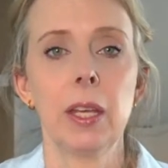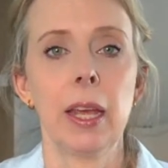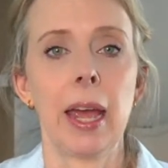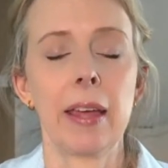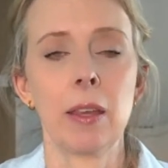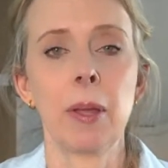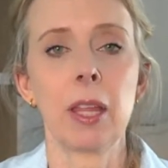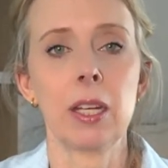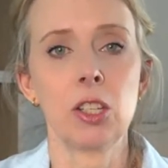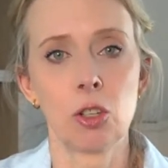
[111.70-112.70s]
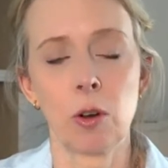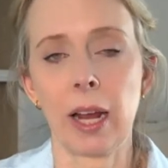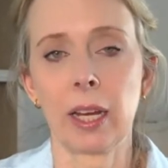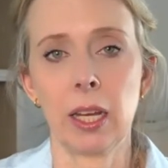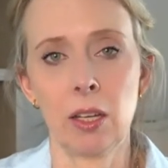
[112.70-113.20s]
and the ability to
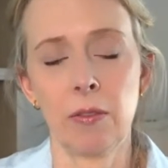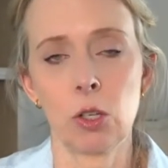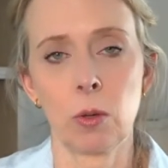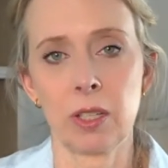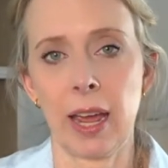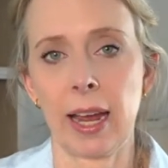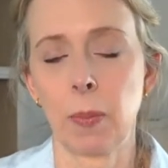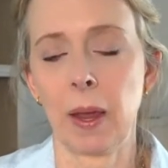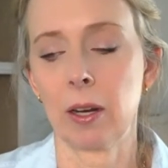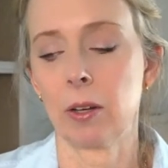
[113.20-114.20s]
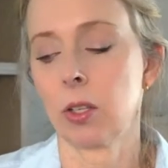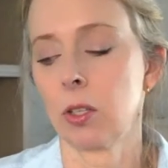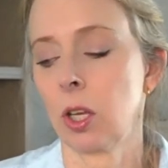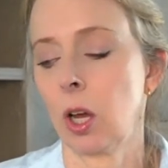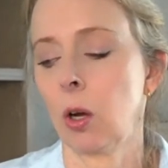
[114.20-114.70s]
track individual taxpayers.
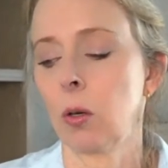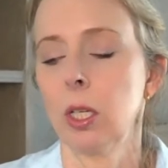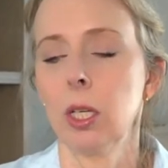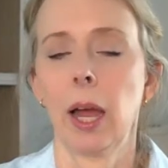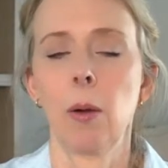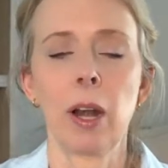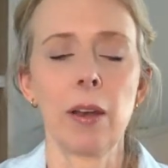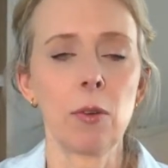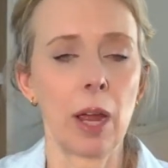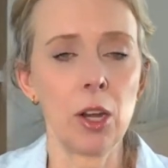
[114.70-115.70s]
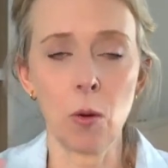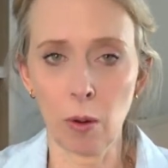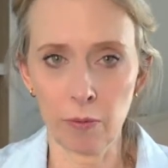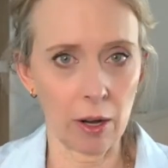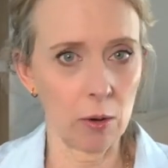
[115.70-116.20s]
So I know
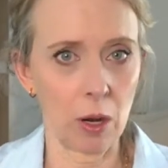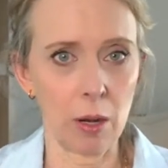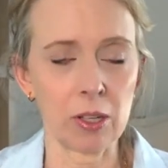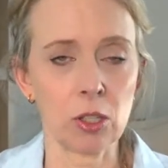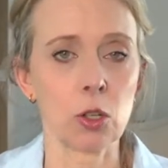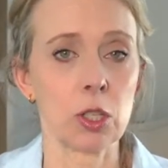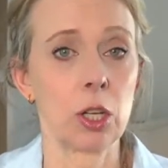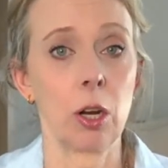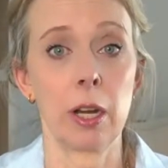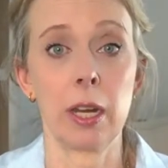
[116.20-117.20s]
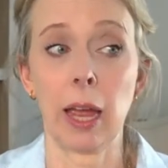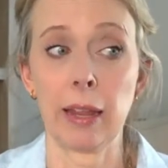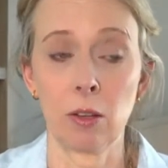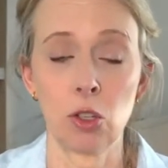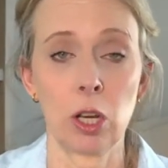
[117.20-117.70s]
we're very worried about Social Security,
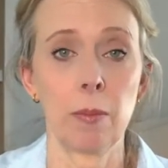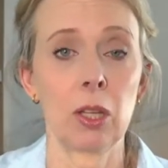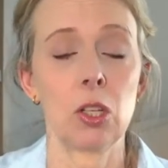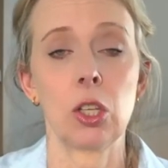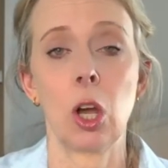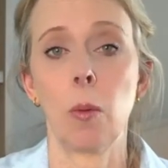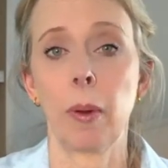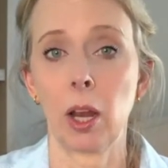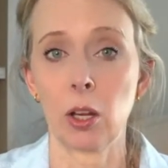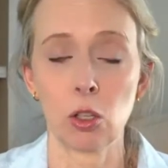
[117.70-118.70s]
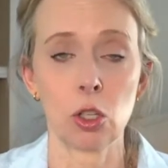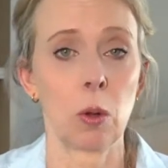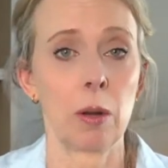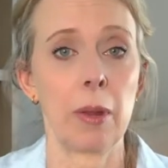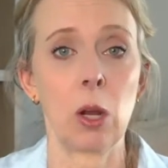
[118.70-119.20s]
and legitimately so, but I also just
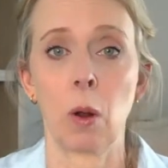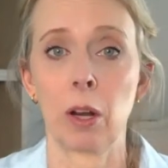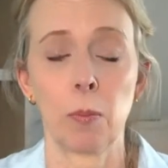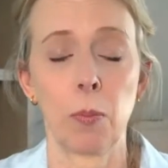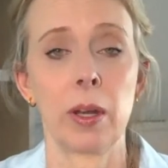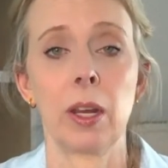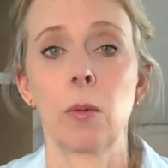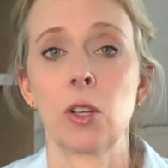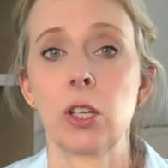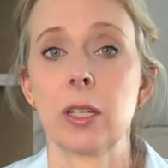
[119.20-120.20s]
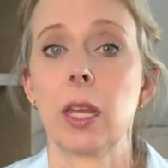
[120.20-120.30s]
want to make one other point here, which is